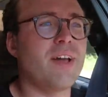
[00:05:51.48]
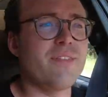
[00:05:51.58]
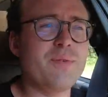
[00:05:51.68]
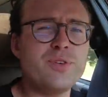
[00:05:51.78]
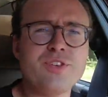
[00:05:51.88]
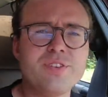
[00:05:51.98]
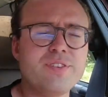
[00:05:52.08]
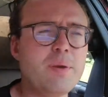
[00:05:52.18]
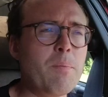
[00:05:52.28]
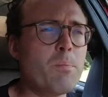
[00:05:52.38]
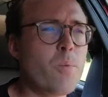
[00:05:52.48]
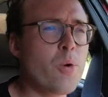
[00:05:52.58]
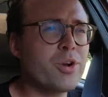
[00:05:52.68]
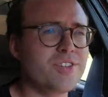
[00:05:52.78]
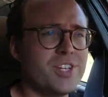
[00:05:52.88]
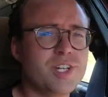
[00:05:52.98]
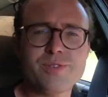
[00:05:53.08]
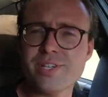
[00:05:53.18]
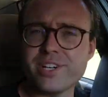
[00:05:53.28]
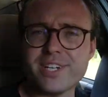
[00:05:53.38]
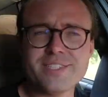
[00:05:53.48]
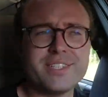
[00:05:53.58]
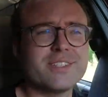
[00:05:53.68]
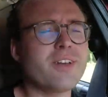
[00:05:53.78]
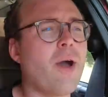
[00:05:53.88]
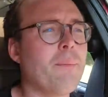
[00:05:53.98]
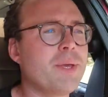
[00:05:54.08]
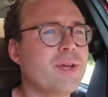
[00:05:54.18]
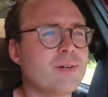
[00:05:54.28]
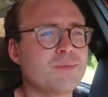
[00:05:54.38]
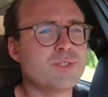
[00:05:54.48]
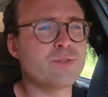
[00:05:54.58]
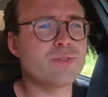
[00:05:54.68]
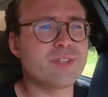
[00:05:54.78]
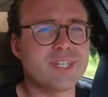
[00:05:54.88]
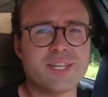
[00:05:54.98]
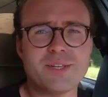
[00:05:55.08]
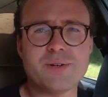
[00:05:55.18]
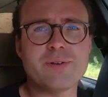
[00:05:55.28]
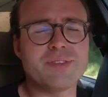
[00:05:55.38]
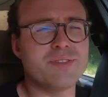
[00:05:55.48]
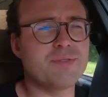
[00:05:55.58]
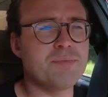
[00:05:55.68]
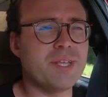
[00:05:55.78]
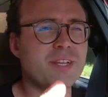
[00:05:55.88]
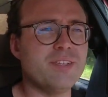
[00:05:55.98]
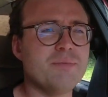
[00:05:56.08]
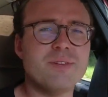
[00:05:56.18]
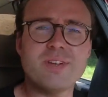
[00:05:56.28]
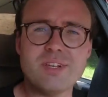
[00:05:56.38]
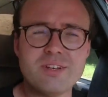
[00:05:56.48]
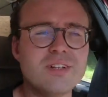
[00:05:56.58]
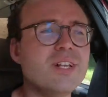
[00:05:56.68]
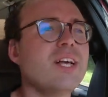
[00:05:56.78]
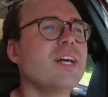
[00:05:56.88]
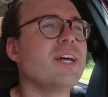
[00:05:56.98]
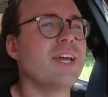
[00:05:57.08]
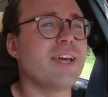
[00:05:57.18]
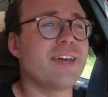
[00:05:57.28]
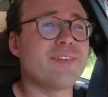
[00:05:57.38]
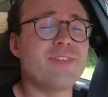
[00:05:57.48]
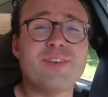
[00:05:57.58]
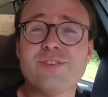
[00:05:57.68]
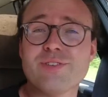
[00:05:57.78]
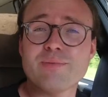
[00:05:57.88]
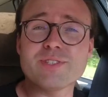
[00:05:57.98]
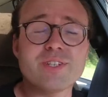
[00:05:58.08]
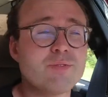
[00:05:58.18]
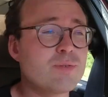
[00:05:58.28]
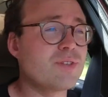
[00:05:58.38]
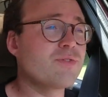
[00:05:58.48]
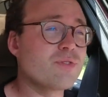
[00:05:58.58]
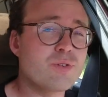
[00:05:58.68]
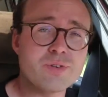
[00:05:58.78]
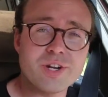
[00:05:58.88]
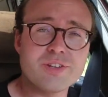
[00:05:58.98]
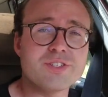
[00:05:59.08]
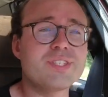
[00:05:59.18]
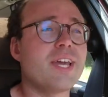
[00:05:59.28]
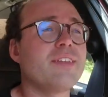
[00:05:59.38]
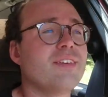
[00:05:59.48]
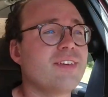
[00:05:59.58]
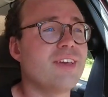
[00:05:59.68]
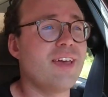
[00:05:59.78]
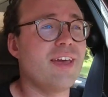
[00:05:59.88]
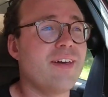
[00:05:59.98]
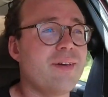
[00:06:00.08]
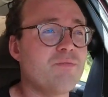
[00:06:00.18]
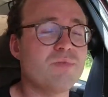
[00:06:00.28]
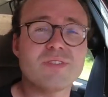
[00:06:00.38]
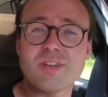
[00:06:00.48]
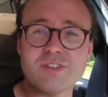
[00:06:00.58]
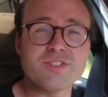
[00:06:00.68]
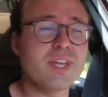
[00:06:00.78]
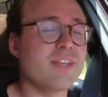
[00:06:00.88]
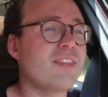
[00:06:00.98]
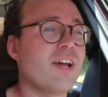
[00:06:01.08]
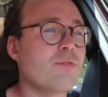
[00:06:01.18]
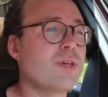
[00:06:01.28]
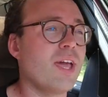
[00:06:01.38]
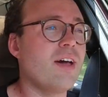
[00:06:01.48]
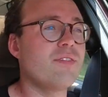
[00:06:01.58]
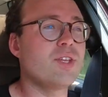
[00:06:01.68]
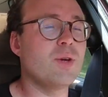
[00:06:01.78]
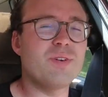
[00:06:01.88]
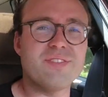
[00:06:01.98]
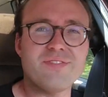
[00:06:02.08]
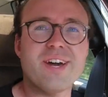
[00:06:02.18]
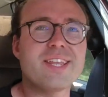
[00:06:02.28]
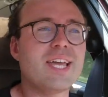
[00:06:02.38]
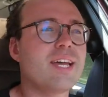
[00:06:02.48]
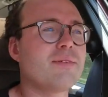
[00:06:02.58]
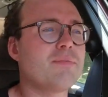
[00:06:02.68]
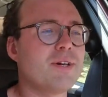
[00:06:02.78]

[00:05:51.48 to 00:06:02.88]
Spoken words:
I think we should see more tinkering content coming up shortly. I know it's been a little bit of a lull, and thank you so much everyone for understanding that I only have a finite